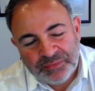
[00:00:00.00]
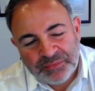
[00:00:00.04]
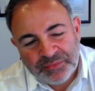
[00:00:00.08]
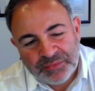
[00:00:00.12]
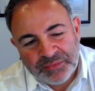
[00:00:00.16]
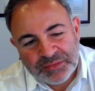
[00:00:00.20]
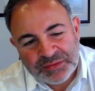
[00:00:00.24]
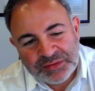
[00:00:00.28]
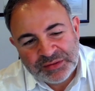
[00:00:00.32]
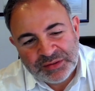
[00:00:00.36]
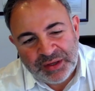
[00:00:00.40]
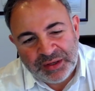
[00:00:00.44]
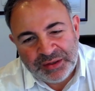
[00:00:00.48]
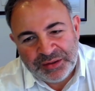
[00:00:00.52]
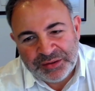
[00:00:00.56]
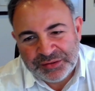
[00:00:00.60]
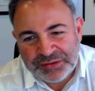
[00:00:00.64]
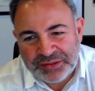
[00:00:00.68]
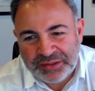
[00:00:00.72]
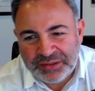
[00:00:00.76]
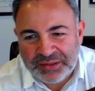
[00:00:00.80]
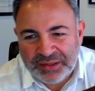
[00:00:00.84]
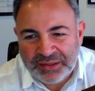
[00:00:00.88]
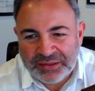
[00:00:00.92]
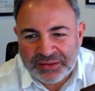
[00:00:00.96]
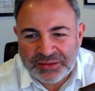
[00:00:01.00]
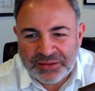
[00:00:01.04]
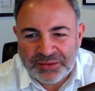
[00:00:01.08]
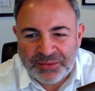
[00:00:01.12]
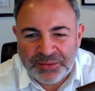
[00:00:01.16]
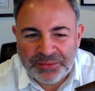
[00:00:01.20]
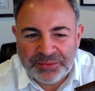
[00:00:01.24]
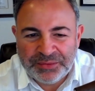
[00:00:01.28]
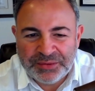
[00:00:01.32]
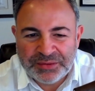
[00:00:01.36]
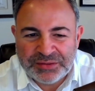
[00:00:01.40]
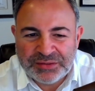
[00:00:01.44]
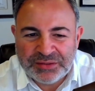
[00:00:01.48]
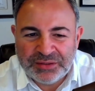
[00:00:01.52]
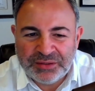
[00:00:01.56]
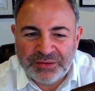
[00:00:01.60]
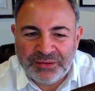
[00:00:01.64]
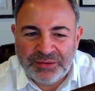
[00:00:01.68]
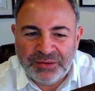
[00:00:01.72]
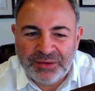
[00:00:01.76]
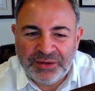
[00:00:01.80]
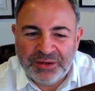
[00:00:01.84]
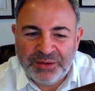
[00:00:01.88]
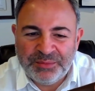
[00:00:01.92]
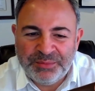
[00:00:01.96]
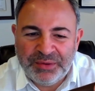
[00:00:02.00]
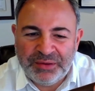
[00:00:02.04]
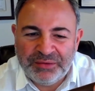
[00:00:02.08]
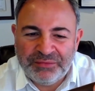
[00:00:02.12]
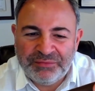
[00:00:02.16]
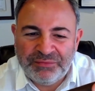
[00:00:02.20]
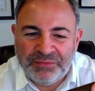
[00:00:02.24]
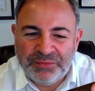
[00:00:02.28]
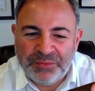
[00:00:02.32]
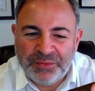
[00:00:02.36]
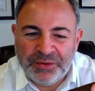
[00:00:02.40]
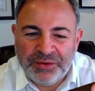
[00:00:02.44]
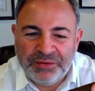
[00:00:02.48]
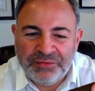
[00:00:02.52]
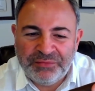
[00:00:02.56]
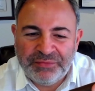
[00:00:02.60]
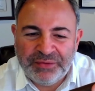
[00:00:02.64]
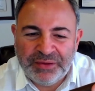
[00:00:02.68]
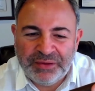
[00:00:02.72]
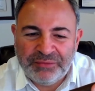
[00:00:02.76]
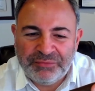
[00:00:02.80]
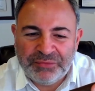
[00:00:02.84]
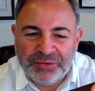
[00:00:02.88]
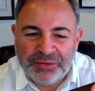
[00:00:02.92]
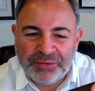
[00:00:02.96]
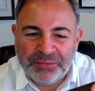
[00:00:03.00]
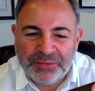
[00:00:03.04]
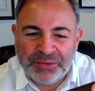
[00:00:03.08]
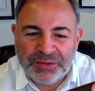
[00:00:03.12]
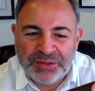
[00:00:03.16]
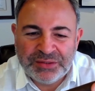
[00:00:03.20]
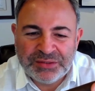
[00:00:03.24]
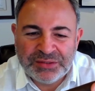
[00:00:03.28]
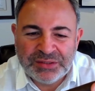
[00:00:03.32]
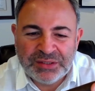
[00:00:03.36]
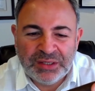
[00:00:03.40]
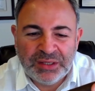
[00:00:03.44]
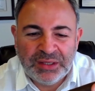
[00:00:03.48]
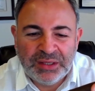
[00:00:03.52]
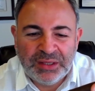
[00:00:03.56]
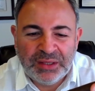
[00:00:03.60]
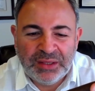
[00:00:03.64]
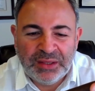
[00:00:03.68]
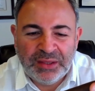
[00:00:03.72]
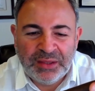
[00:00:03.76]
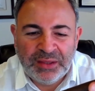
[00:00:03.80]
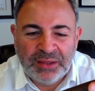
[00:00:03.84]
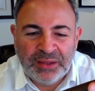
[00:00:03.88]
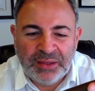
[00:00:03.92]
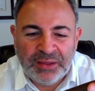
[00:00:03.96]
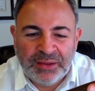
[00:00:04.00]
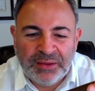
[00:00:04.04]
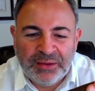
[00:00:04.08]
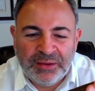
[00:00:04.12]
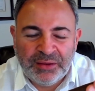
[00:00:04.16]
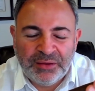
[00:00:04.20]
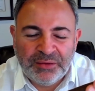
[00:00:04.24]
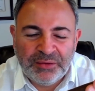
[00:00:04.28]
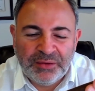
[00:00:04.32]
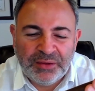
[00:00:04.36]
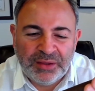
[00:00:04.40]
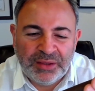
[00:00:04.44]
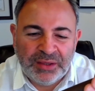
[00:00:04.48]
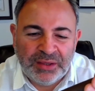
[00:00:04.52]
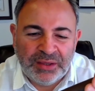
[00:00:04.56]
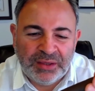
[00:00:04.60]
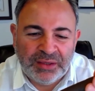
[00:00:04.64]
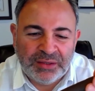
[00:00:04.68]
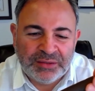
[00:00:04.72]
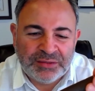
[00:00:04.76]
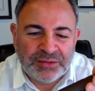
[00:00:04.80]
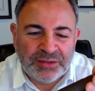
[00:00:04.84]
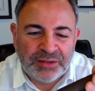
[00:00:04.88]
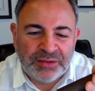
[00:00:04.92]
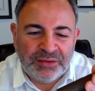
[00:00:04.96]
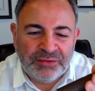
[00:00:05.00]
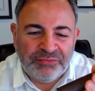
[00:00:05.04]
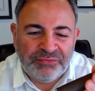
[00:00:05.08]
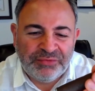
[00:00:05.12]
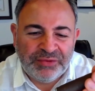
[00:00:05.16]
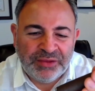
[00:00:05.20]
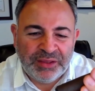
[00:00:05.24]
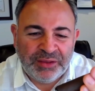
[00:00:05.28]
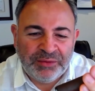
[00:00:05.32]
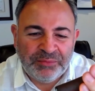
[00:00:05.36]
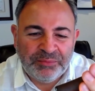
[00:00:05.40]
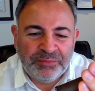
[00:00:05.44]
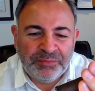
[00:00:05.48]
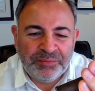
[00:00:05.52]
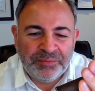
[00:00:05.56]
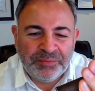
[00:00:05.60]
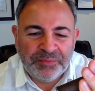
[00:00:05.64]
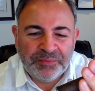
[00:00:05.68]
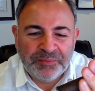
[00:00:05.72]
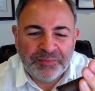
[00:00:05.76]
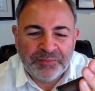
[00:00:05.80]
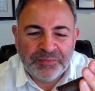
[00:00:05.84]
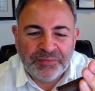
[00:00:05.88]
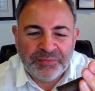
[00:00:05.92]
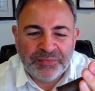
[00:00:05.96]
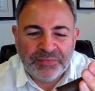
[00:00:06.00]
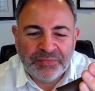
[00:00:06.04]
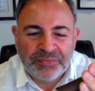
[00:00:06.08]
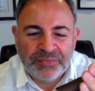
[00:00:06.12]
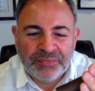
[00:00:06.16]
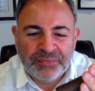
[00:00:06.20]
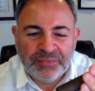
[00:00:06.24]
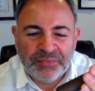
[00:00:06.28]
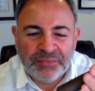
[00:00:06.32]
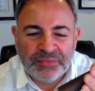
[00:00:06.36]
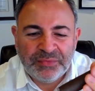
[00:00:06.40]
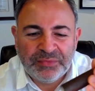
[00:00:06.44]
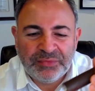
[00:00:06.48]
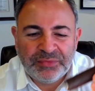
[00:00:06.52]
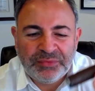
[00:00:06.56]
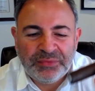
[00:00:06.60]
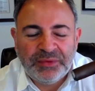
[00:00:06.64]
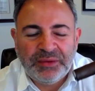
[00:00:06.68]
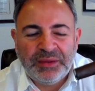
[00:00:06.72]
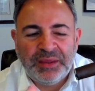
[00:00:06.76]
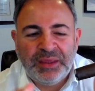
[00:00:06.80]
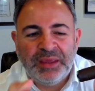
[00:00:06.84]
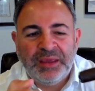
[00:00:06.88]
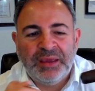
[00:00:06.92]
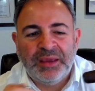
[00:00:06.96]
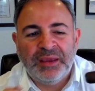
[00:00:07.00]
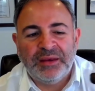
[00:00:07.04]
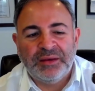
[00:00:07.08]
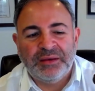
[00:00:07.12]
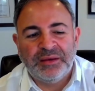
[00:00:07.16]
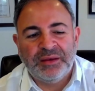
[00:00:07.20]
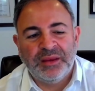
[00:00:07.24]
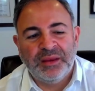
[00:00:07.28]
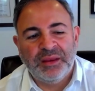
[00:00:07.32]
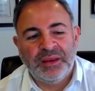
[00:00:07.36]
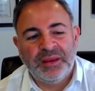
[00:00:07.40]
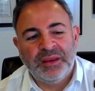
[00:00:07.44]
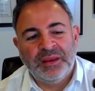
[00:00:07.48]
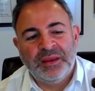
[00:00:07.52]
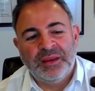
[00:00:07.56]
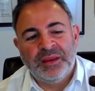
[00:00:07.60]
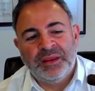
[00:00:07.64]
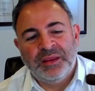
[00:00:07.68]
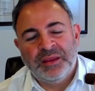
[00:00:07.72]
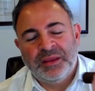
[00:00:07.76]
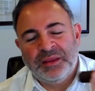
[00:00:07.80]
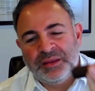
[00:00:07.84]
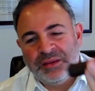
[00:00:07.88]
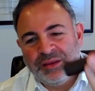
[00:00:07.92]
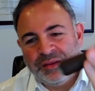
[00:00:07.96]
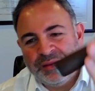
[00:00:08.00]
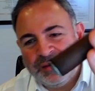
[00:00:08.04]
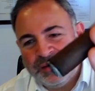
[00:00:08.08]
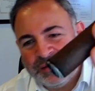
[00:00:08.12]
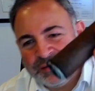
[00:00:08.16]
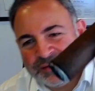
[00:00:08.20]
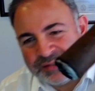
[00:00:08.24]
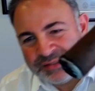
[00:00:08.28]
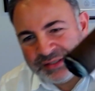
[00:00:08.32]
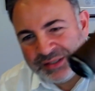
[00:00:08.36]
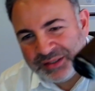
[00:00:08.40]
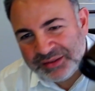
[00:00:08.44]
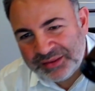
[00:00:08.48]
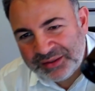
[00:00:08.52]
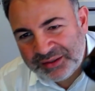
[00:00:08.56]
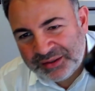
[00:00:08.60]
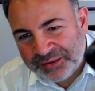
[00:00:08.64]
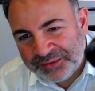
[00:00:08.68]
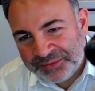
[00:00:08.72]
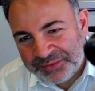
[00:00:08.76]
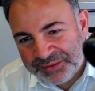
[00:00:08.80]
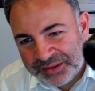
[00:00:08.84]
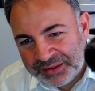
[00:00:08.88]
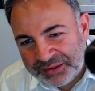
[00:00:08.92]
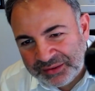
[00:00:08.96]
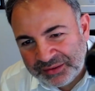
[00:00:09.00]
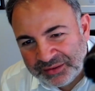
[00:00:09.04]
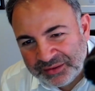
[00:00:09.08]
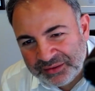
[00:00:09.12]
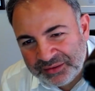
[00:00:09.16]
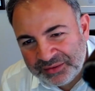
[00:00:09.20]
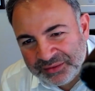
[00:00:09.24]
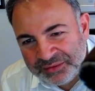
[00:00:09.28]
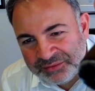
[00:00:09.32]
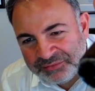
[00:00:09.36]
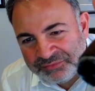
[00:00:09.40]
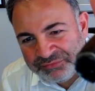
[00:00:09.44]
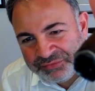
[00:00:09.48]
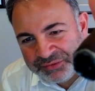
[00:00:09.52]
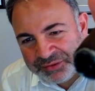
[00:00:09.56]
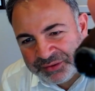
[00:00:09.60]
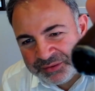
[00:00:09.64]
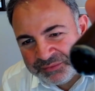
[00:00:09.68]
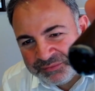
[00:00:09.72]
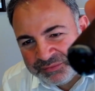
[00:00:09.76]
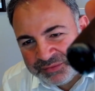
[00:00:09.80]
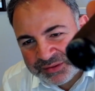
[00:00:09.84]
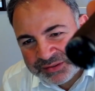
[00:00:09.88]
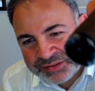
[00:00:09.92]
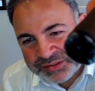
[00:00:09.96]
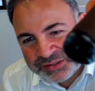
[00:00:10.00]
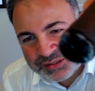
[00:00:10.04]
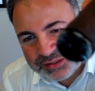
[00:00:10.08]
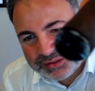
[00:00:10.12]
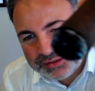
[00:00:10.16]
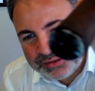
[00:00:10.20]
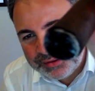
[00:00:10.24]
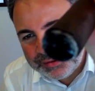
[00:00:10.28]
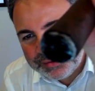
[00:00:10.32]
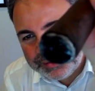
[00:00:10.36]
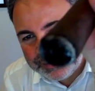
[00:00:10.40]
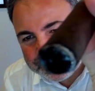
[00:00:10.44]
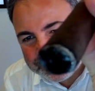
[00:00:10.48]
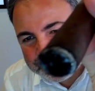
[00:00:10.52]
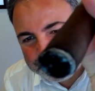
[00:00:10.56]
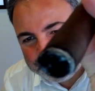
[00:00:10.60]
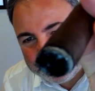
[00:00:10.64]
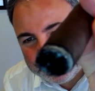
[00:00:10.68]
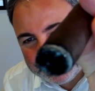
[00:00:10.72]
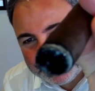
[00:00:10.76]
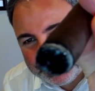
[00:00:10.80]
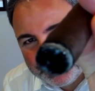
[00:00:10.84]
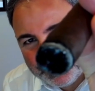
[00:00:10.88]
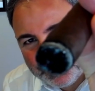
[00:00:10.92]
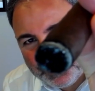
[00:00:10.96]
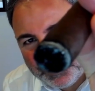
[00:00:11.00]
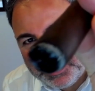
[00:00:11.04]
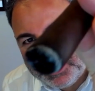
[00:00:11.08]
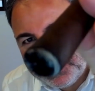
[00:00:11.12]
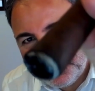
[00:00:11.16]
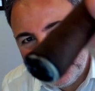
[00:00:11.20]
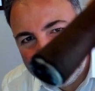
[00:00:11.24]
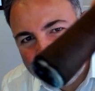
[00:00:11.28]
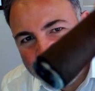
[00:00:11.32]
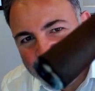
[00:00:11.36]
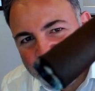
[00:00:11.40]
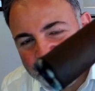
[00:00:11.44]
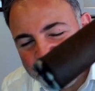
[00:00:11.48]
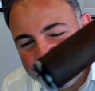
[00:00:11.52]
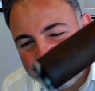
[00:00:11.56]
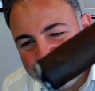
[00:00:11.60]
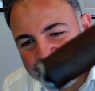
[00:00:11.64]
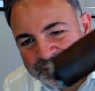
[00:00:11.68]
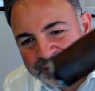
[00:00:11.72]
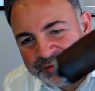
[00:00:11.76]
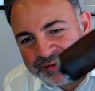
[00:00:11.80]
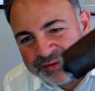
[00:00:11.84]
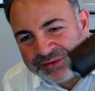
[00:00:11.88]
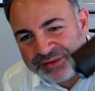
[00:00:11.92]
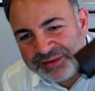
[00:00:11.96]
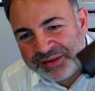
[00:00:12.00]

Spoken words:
So I usually like to hold the cigar at about 45 degrees to the flame. And you can see there that the foot of the cigar is pretty well covered.